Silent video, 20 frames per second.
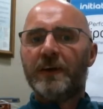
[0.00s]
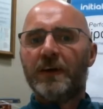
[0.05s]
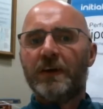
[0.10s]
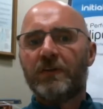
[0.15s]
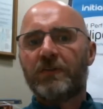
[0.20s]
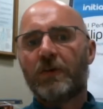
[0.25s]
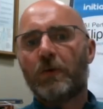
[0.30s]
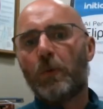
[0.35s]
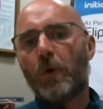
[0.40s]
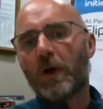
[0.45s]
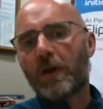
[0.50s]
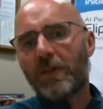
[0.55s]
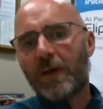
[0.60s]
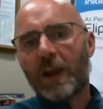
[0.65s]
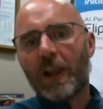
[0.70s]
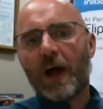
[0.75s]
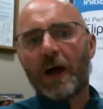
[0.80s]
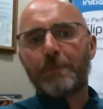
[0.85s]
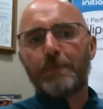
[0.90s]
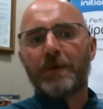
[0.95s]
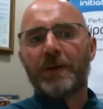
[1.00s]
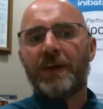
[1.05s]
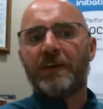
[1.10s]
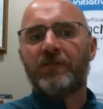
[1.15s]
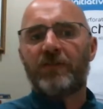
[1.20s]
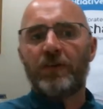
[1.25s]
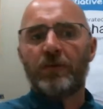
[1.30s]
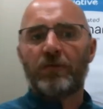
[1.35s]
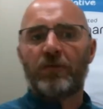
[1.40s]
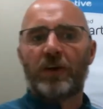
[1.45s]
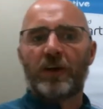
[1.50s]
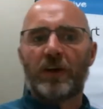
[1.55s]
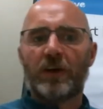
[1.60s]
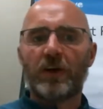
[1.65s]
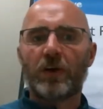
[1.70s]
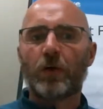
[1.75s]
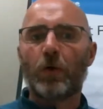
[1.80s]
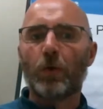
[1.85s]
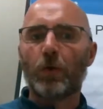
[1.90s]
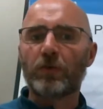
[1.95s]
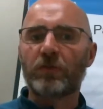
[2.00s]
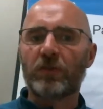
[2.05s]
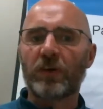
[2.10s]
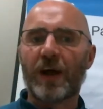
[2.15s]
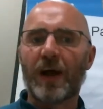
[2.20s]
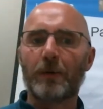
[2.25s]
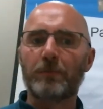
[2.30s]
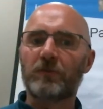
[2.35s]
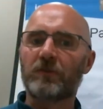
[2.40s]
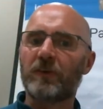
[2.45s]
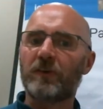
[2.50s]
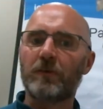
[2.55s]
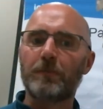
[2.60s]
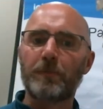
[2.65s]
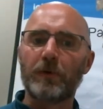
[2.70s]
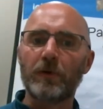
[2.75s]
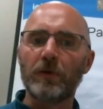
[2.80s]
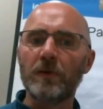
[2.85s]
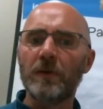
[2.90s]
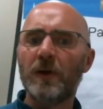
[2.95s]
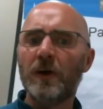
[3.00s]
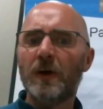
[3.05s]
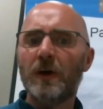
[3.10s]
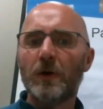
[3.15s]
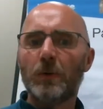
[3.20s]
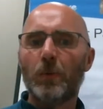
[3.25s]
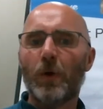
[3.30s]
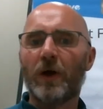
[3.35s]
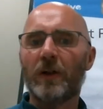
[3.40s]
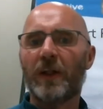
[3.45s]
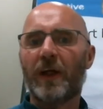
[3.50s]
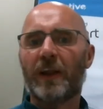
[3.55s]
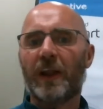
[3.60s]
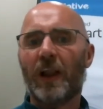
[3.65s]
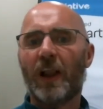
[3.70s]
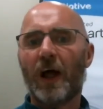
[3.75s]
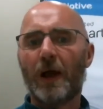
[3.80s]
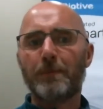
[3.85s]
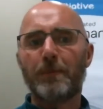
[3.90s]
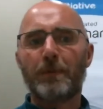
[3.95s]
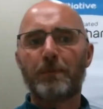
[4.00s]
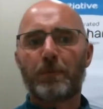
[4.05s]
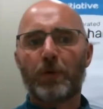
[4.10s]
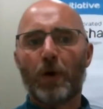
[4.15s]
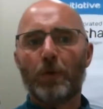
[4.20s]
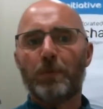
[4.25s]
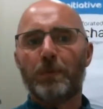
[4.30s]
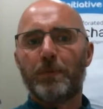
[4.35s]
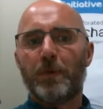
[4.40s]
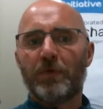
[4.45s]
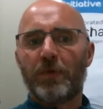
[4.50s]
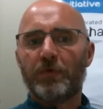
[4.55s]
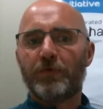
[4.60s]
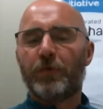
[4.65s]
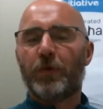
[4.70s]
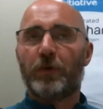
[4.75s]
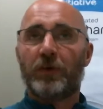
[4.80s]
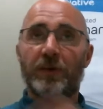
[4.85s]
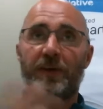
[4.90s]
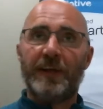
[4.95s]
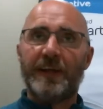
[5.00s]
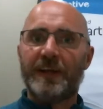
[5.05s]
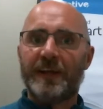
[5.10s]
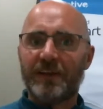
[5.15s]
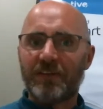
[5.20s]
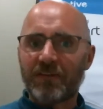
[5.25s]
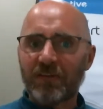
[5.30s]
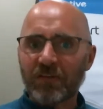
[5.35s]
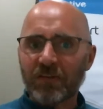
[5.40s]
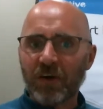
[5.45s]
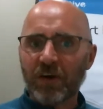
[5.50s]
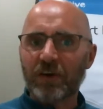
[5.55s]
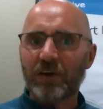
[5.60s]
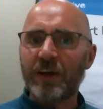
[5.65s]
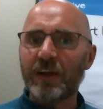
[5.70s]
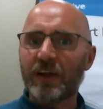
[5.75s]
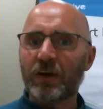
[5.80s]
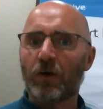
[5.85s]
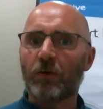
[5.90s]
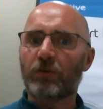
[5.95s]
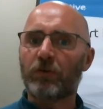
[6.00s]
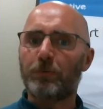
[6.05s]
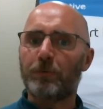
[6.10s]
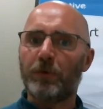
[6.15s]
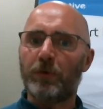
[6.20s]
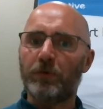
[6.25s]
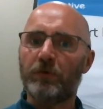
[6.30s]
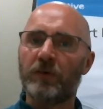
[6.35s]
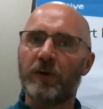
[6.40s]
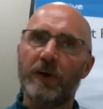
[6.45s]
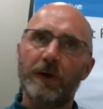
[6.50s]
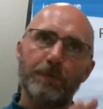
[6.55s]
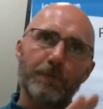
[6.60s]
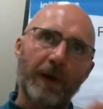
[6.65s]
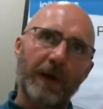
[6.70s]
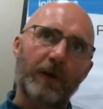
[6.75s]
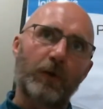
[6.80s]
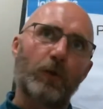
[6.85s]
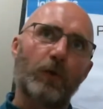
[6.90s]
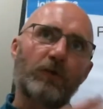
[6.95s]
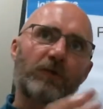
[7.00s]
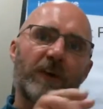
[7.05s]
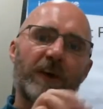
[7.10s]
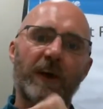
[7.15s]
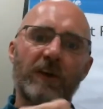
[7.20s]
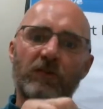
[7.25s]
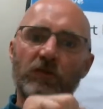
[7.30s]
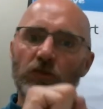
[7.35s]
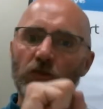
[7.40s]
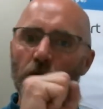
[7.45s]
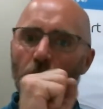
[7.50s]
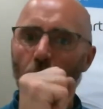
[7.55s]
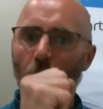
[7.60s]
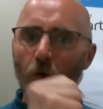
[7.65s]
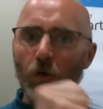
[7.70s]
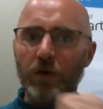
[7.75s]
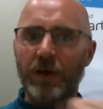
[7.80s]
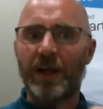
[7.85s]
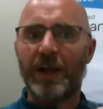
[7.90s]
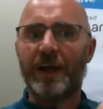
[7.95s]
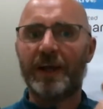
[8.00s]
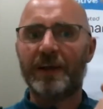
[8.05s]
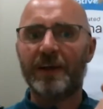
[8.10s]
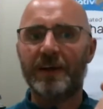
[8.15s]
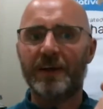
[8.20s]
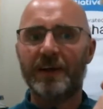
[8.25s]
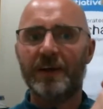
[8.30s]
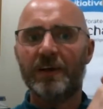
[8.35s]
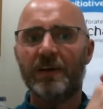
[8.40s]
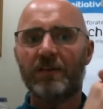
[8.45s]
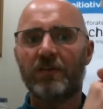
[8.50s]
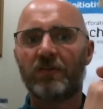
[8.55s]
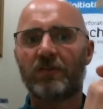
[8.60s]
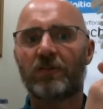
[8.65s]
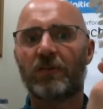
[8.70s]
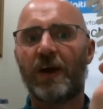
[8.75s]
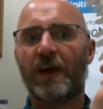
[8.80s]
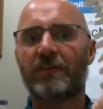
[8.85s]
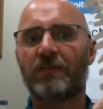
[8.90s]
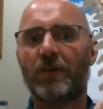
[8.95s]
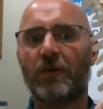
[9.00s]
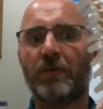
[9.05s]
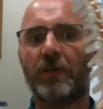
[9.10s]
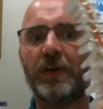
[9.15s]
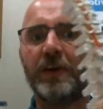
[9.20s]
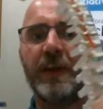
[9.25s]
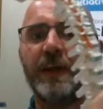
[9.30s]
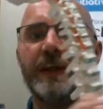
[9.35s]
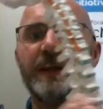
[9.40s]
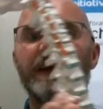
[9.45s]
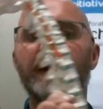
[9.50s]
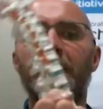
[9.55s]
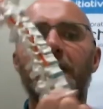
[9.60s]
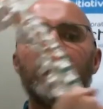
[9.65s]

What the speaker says: So what are the alignment issues that can cause your hamstring to pull? Well, an alignment problem of the foot and knee can certainly contribute by causing a torquing stress on the knee,